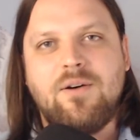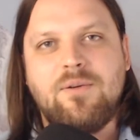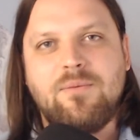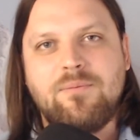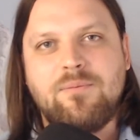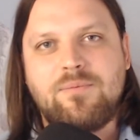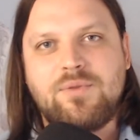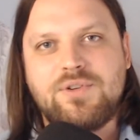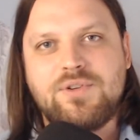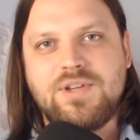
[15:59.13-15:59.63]

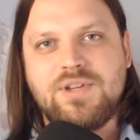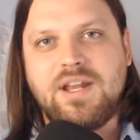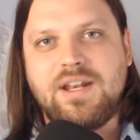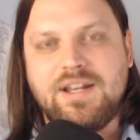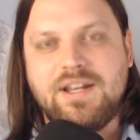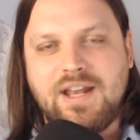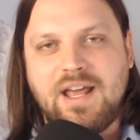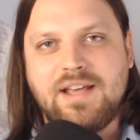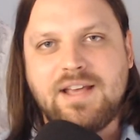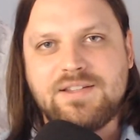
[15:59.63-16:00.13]

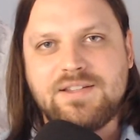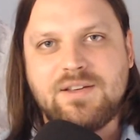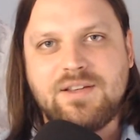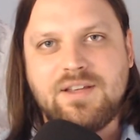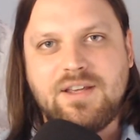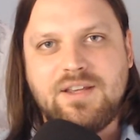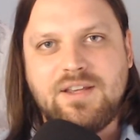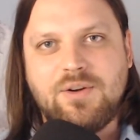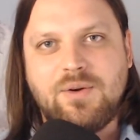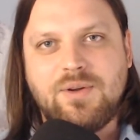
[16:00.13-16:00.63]
presented as
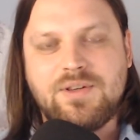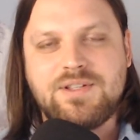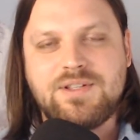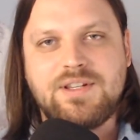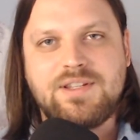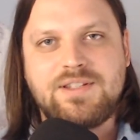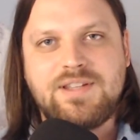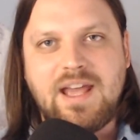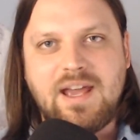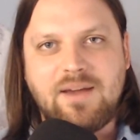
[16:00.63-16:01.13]
an
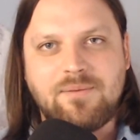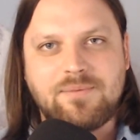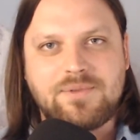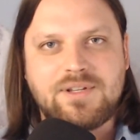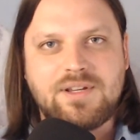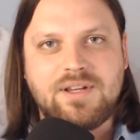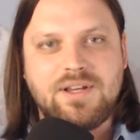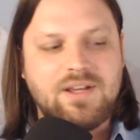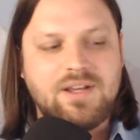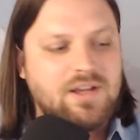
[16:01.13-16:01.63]

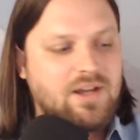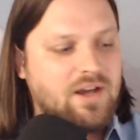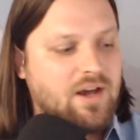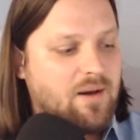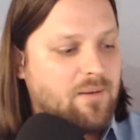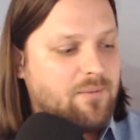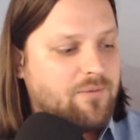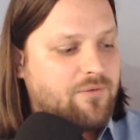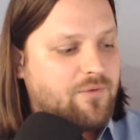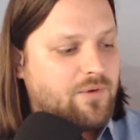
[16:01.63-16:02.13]
attempt
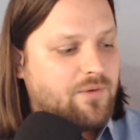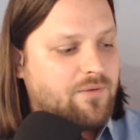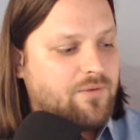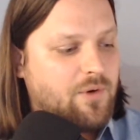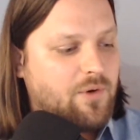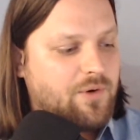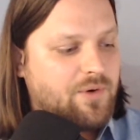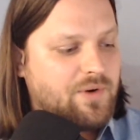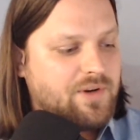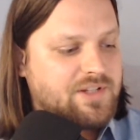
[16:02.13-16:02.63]
for
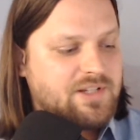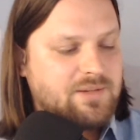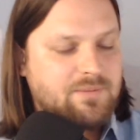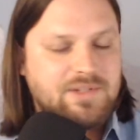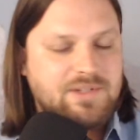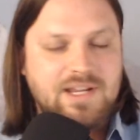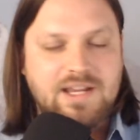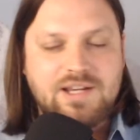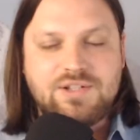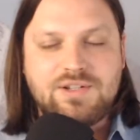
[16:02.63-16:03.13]
voter
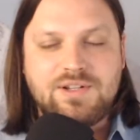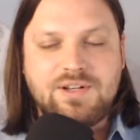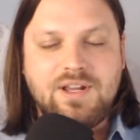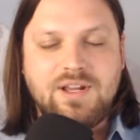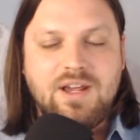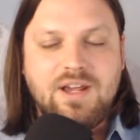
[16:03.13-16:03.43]
intimidation,